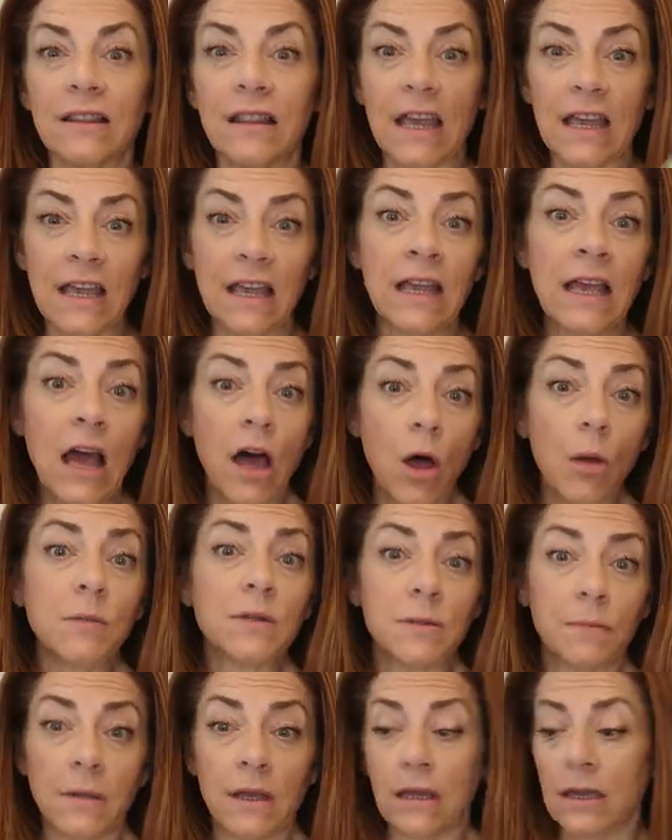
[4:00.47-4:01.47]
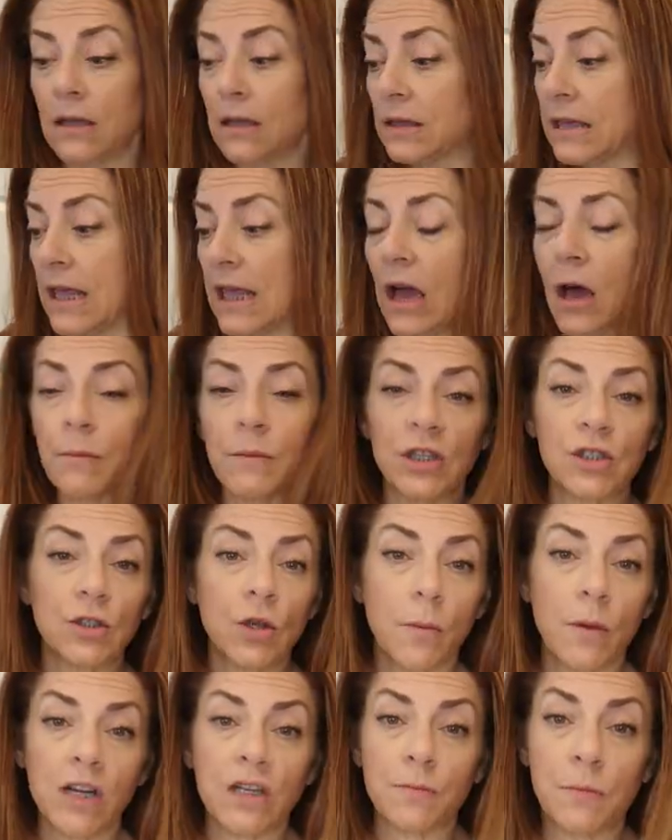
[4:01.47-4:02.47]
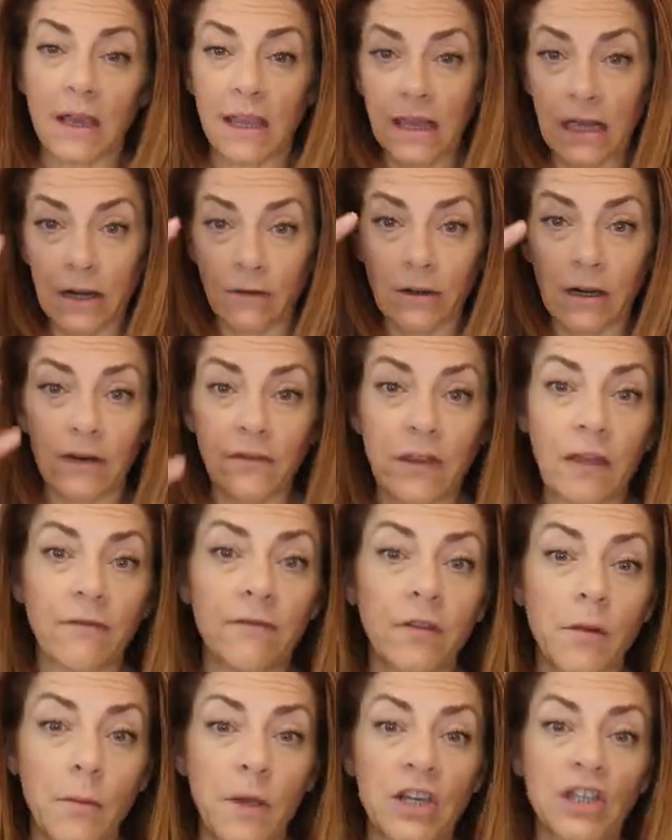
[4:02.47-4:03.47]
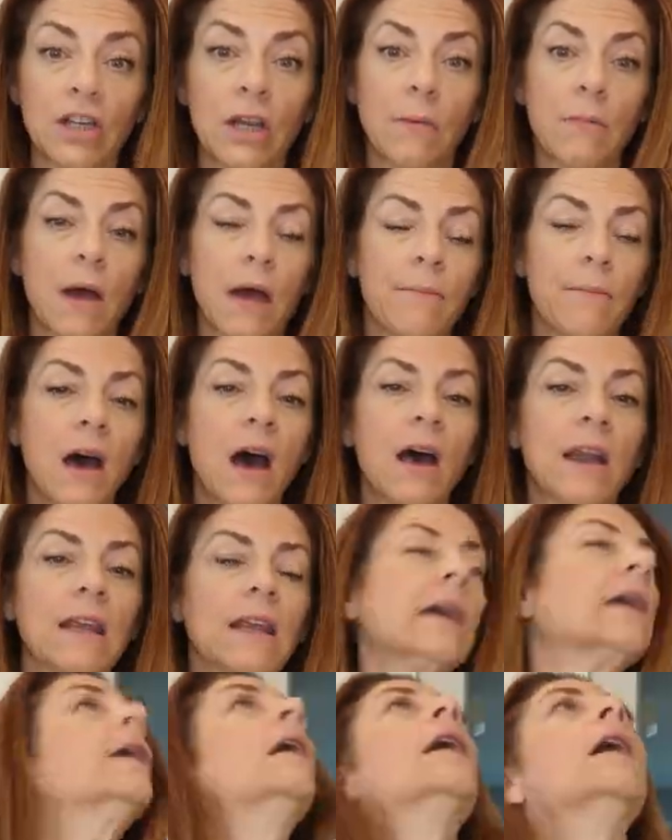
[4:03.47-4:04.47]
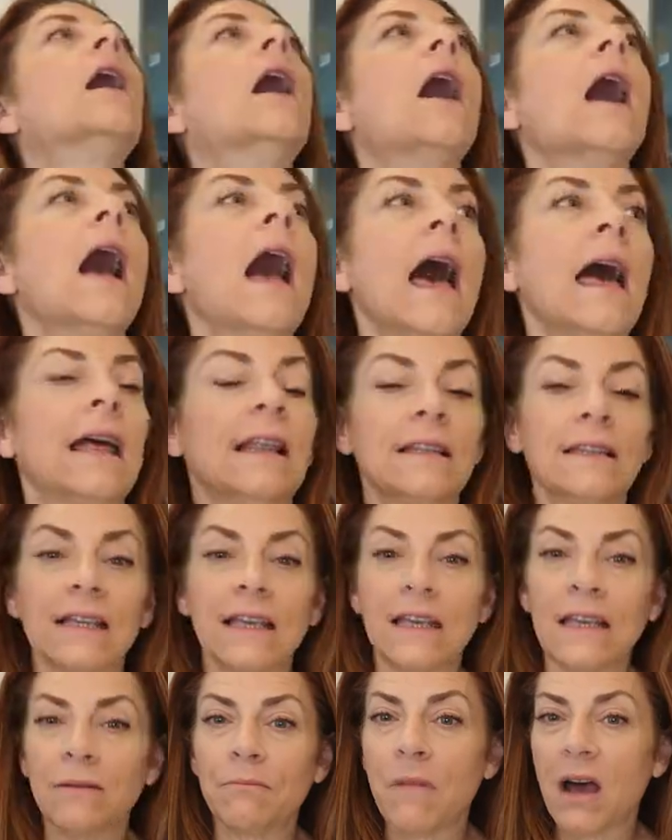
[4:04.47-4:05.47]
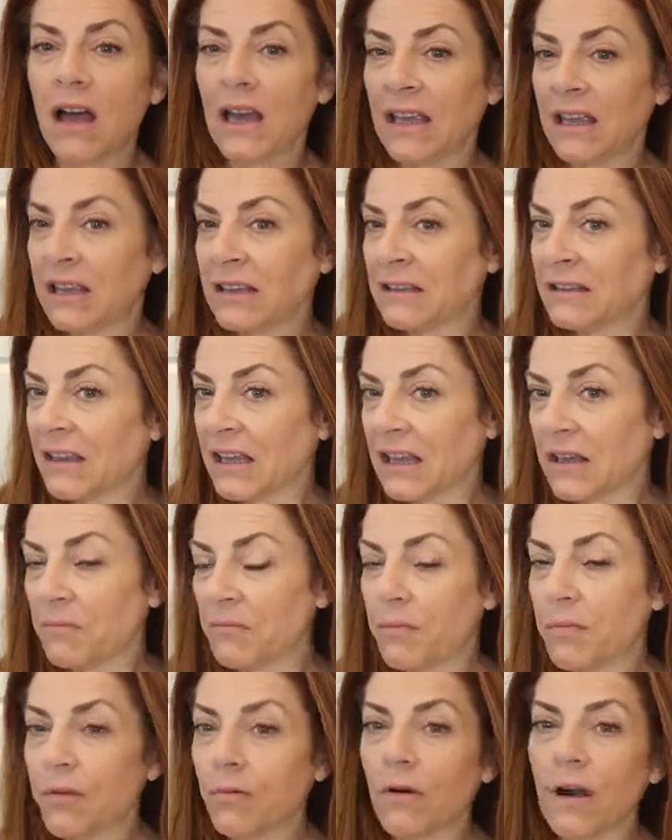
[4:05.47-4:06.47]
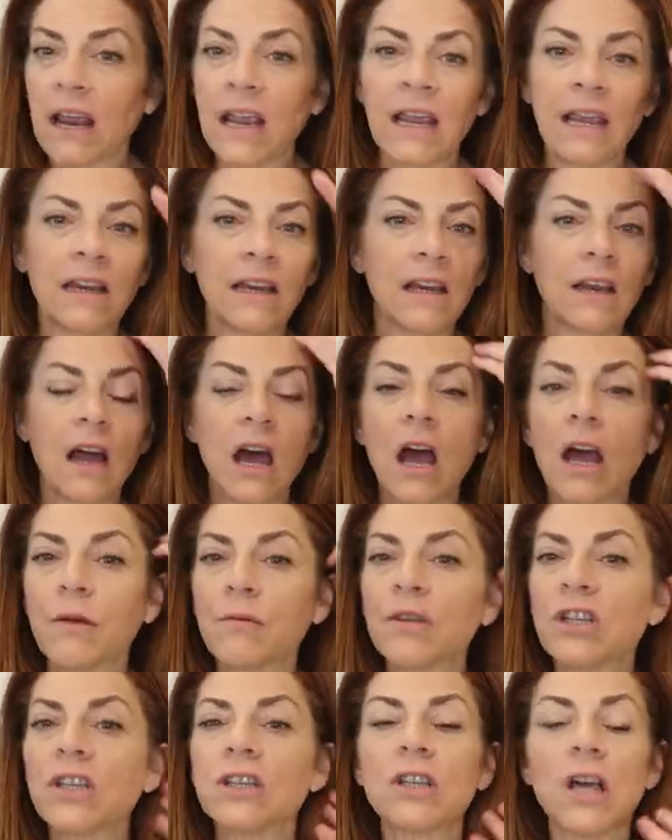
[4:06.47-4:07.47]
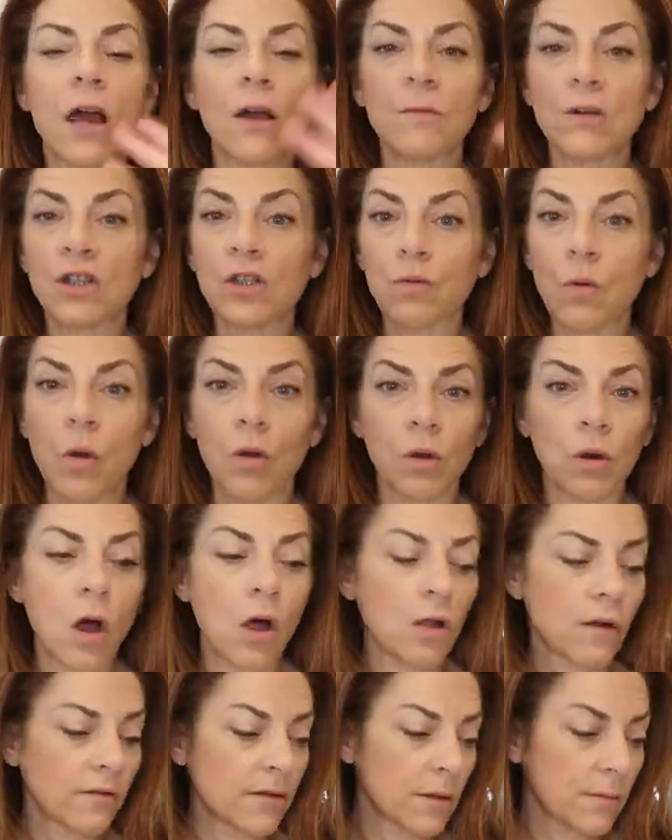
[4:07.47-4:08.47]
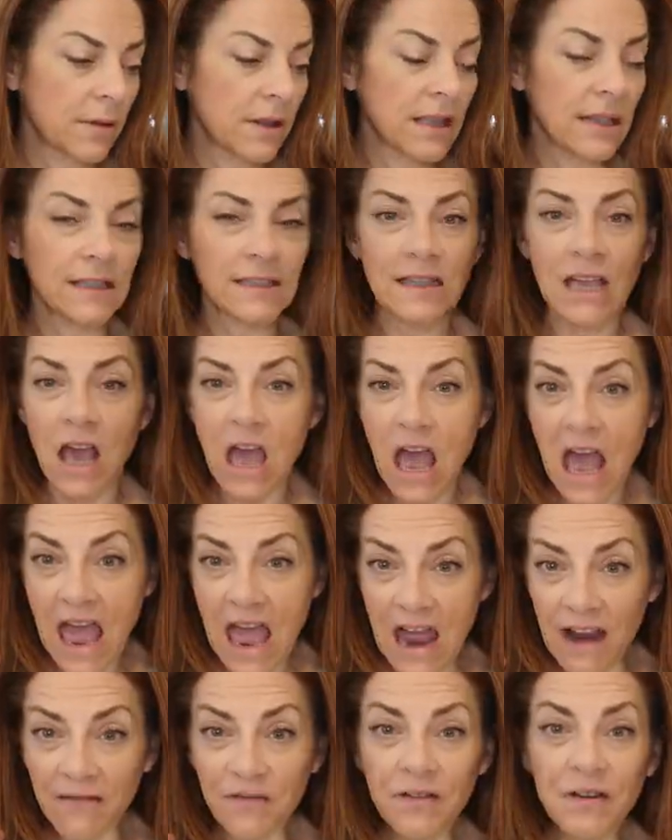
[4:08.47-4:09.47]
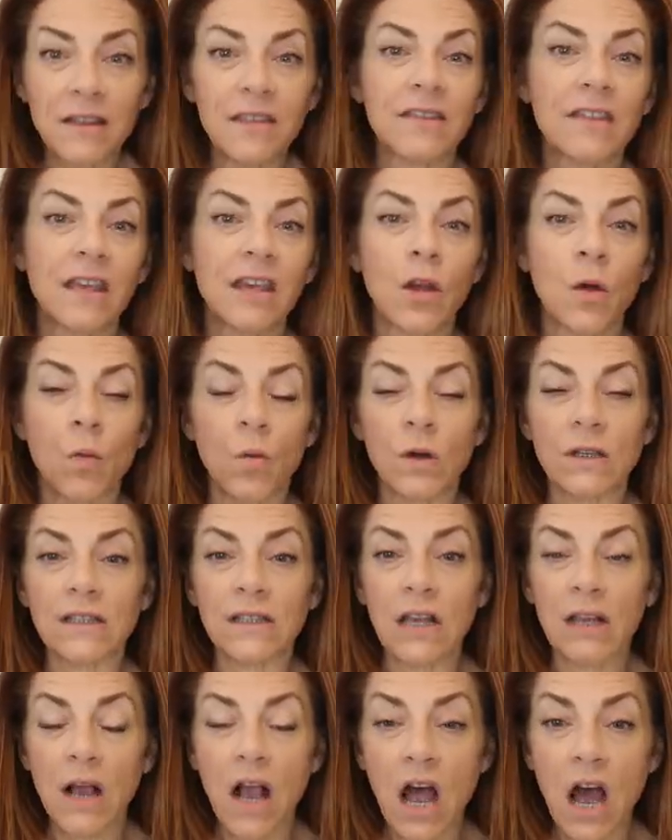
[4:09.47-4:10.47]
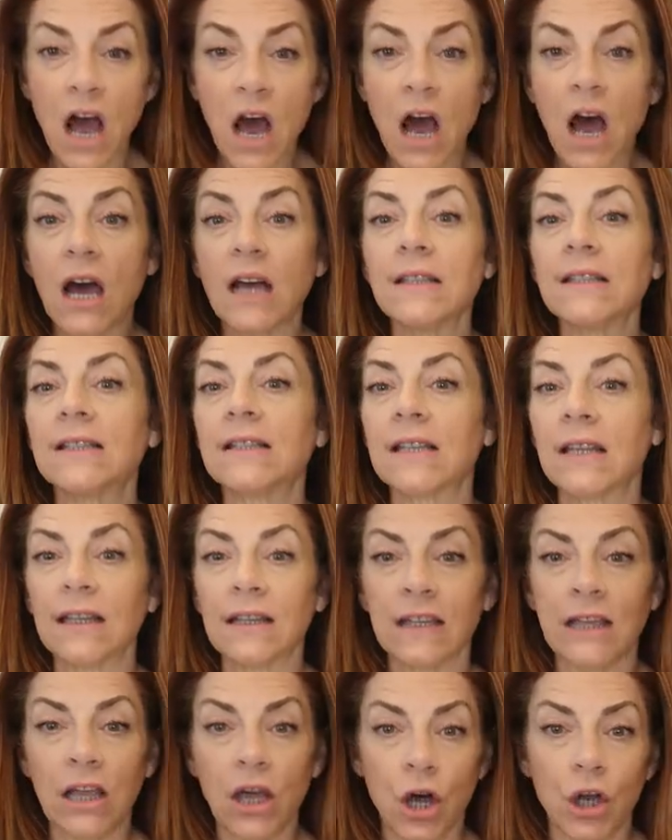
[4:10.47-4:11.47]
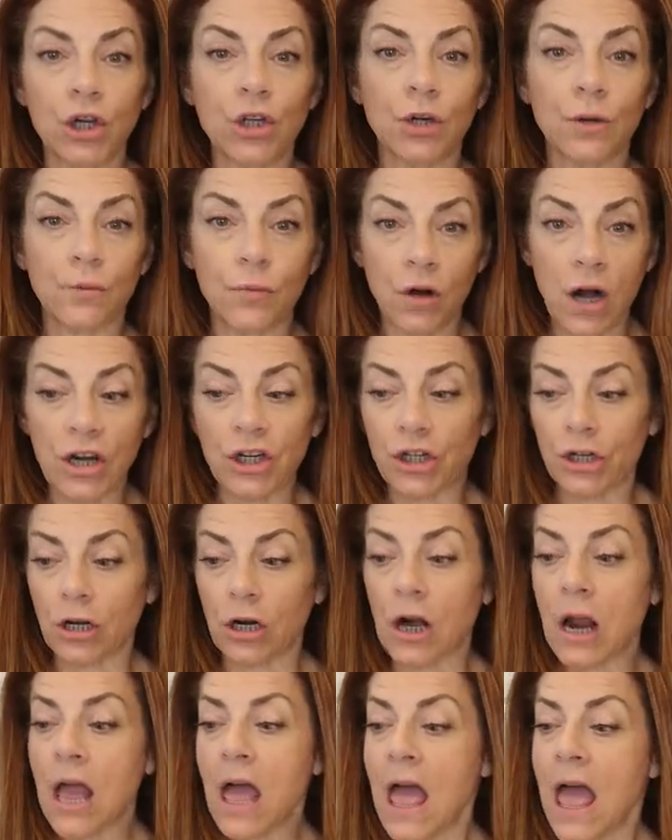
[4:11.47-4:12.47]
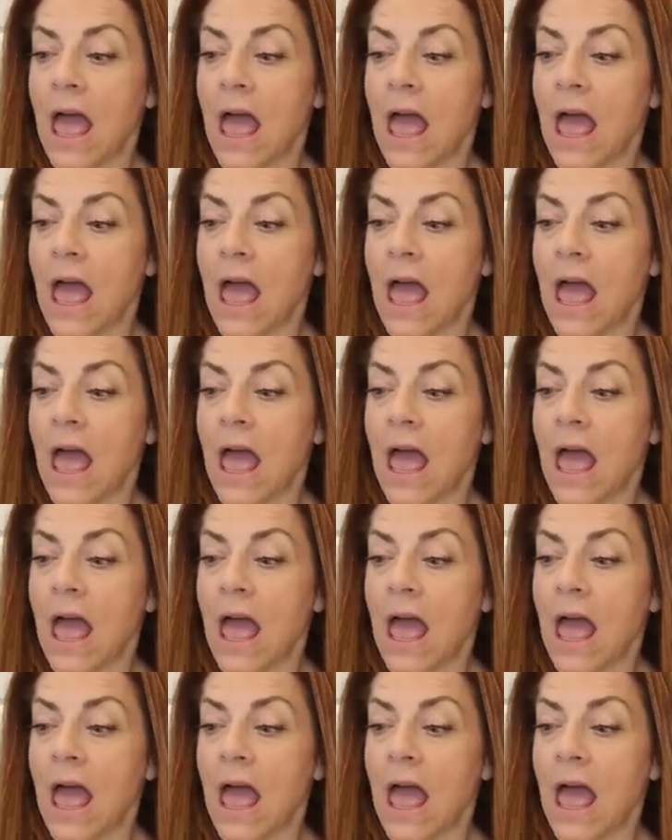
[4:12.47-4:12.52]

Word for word: they helped me. They helped me so much by getting rid of inflammation in my body and in my like brain. And I was just, I was swollen all over the place. Everything was constantly under pressure